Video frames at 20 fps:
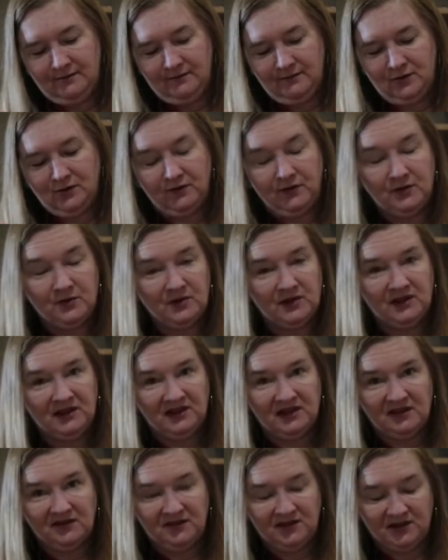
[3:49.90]
Or if you really
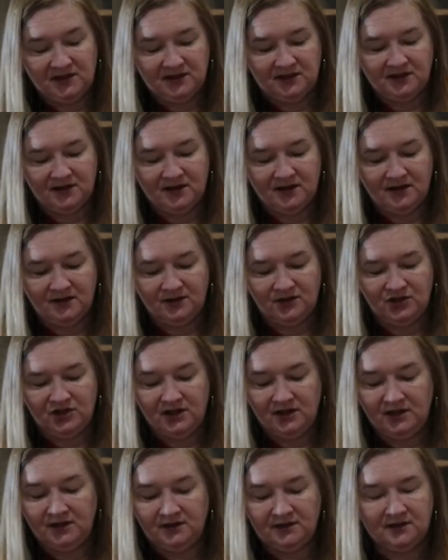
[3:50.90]
love this
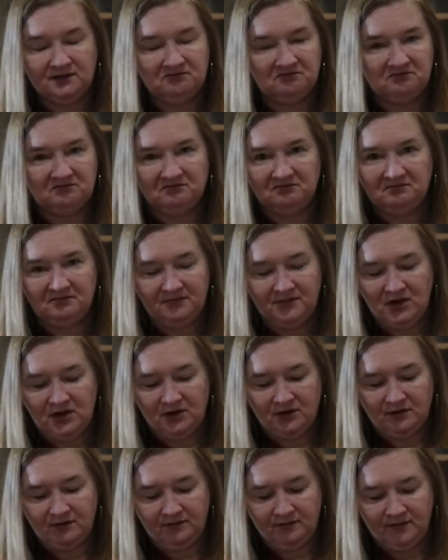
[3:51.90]
cheese, you
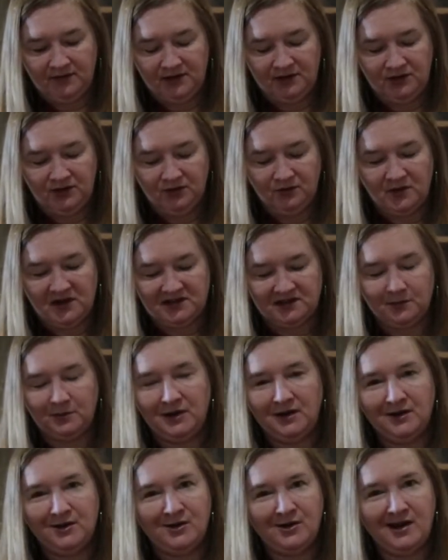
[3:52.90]
know, it's your
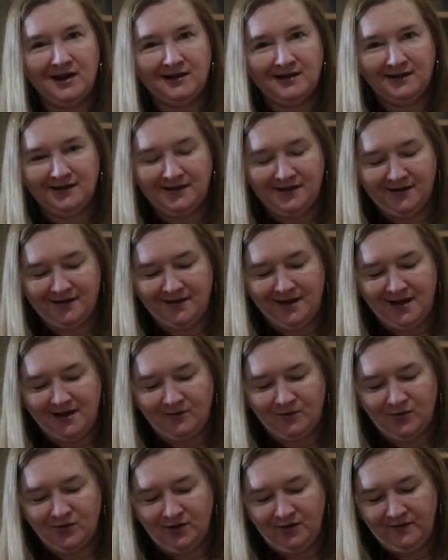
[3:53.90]
recipe. Go ahead and
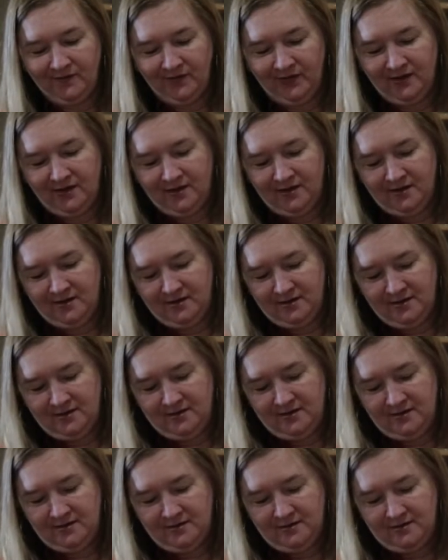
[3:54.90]
add more.
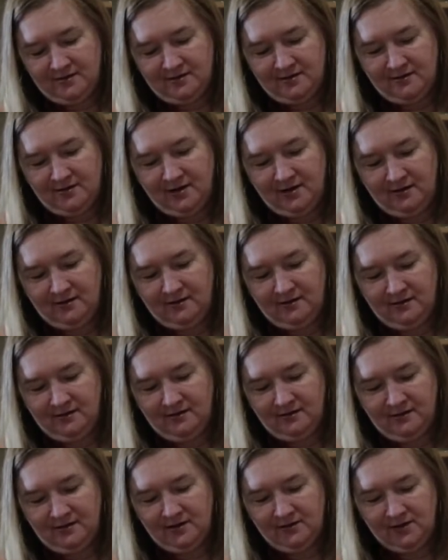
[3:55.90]
All right,
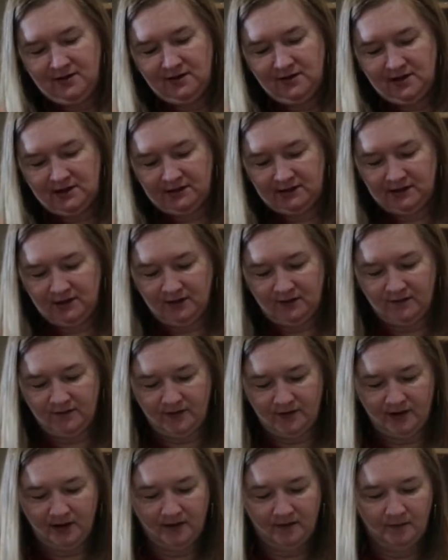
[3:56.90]
I think that's good
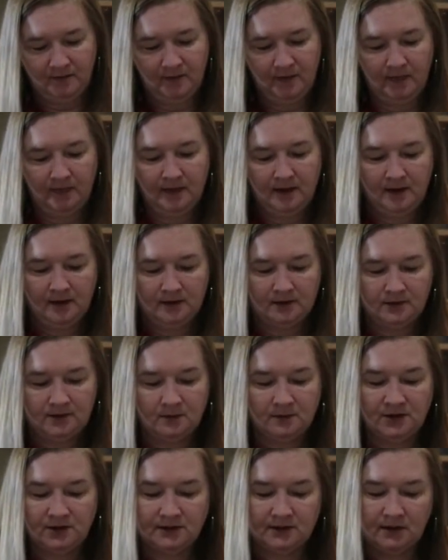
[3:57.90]
for now. So
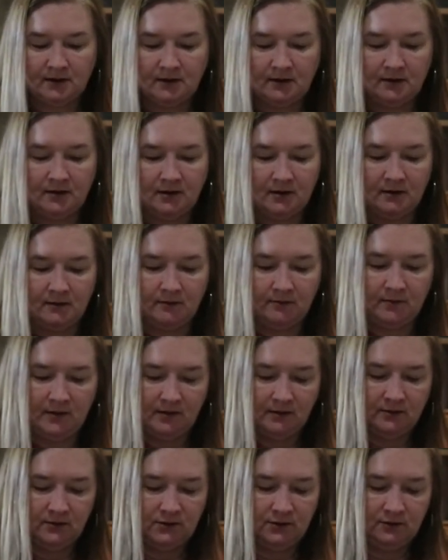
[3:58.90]
I'm just gonna
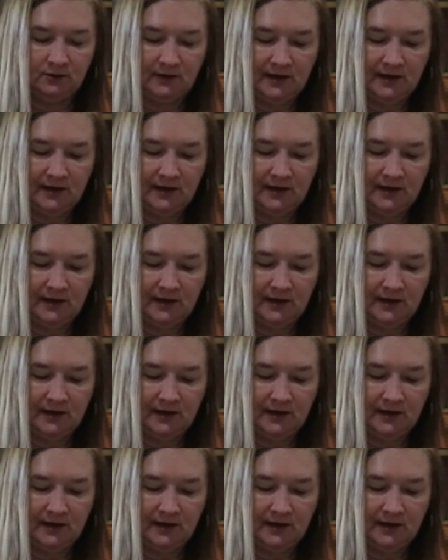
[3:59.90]
do a